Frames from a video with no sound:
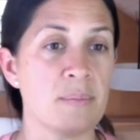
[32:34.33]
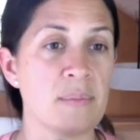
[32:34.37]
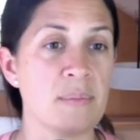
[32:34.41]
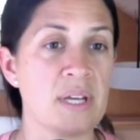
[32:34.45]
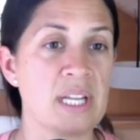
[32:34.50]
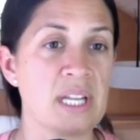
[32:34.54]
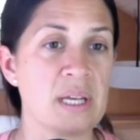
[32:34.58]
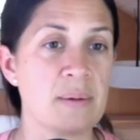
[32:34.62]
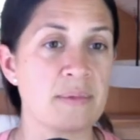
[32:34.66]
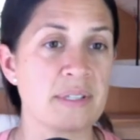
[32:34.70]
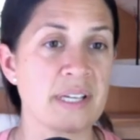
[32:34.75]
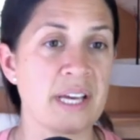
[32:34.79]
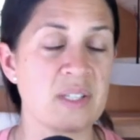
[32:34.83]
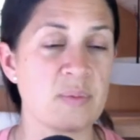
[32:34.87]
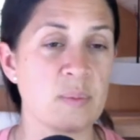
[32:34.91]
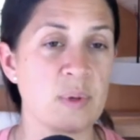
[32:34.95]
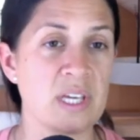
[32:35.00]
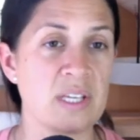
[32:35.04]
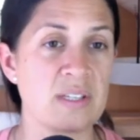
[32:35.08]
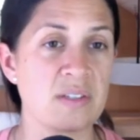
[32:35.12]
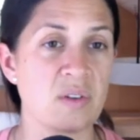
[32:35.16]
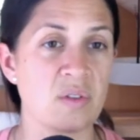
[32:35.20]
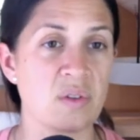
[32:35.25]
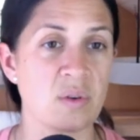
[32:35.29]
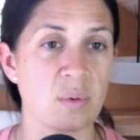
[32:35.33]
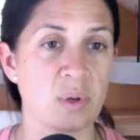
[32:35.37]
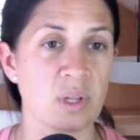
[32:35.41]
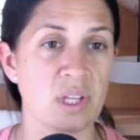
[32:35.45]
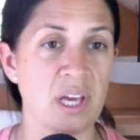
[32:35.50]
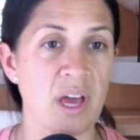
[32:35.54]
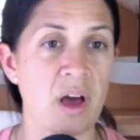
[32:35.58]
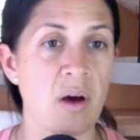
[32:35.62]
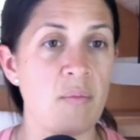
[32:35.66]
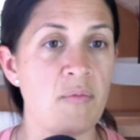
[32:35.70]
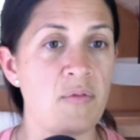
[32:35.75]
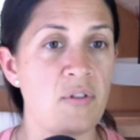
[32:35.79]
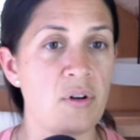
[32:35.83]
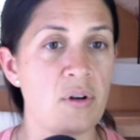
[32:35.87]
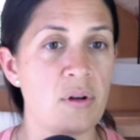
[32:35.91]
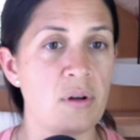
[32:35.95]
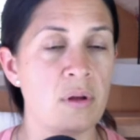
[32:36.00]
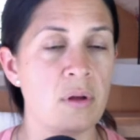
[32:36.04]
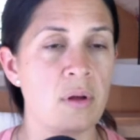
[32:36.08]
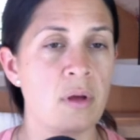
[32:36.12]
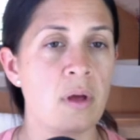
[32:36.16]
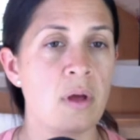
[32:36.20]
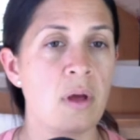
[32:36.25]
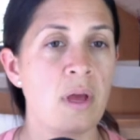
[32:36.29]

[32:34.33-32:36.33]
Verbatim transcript: a medium sized pee. So they're really helpful.